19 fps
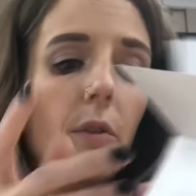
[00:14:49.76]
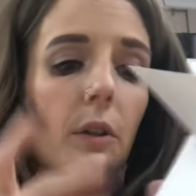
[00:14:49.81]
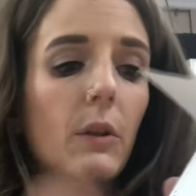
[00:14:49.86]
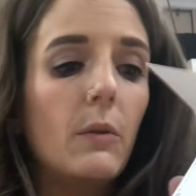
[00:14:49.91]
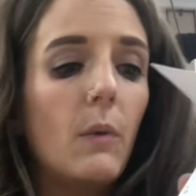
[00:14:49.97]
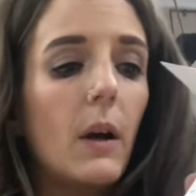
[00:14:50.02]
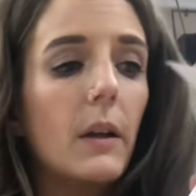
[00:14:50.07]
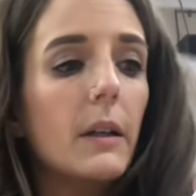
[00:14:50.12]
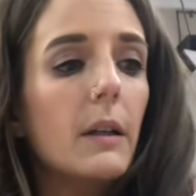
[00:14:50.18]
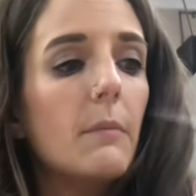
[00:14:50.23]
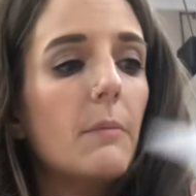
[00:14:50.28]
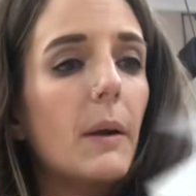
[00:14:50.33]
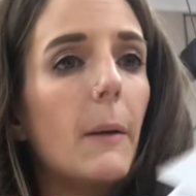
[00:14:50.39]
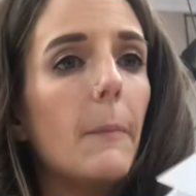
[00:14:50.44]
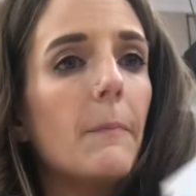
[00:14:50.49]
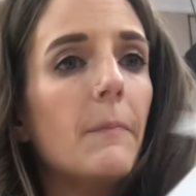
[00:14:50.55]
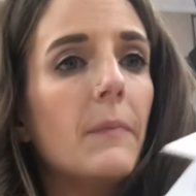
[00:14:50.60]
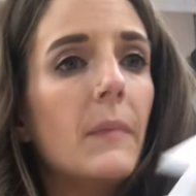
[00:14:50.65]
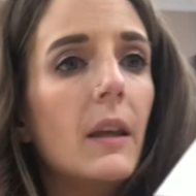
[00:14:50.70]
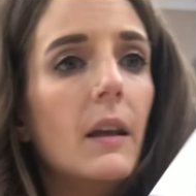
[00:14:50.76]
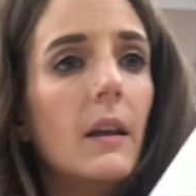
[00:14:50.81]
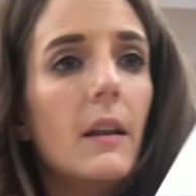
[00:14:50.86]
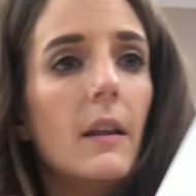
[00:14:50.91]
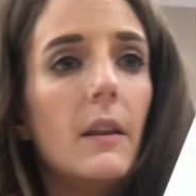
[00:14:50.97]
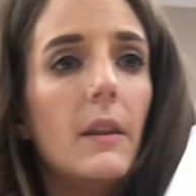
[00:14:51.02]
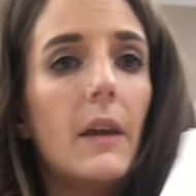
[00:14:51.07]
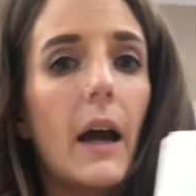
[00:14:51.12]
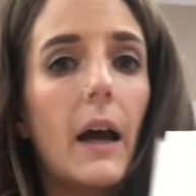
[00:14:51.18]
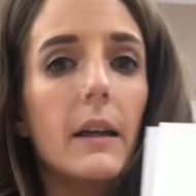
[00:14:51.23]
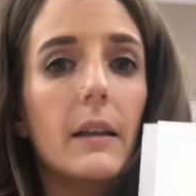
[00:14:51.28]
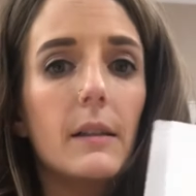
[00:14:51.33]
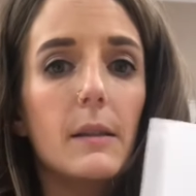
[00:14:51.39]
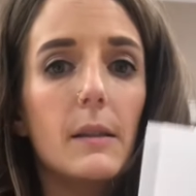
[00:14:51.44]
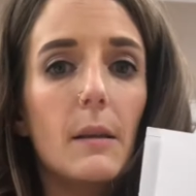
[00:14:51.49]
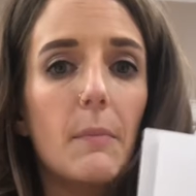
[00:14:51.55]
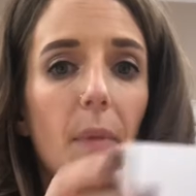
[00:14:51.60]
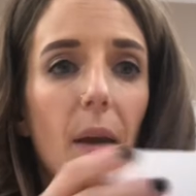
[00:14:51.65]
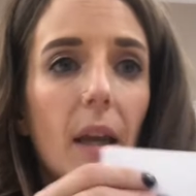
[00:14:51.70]
you wanted. But that
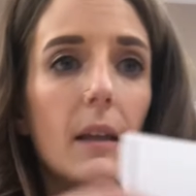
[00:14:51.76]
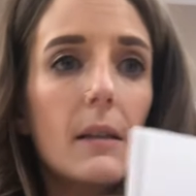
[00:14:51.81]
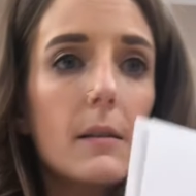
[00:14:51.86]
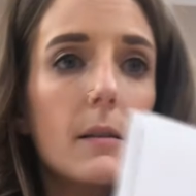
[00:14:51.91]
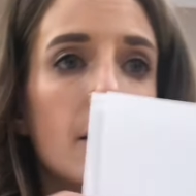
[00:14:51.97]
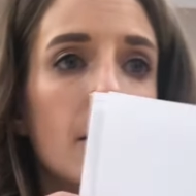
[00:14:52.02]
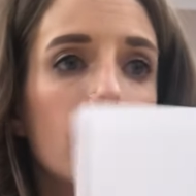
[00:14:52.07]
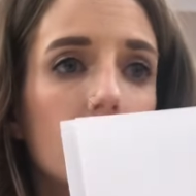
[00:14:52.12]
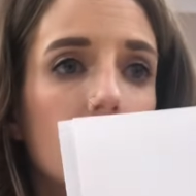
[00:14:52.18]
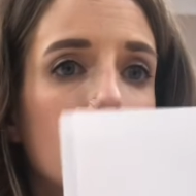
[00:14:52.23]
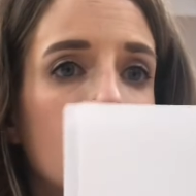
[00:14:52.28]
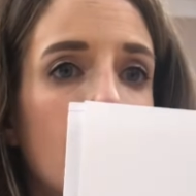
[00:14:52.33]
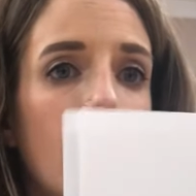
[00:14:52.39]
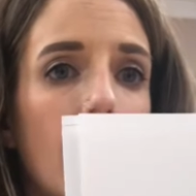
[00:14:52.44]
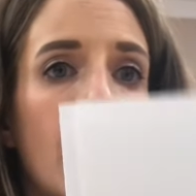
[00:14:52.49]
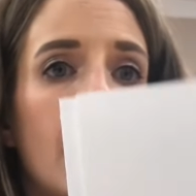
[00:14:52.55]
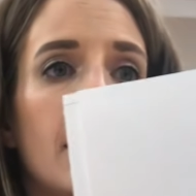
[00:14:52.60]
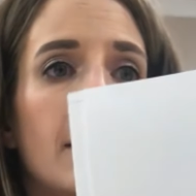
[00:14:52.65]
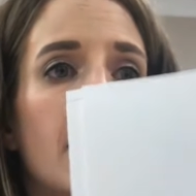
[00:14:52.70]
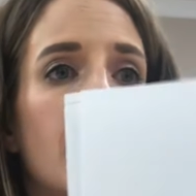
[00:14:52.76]
is the base and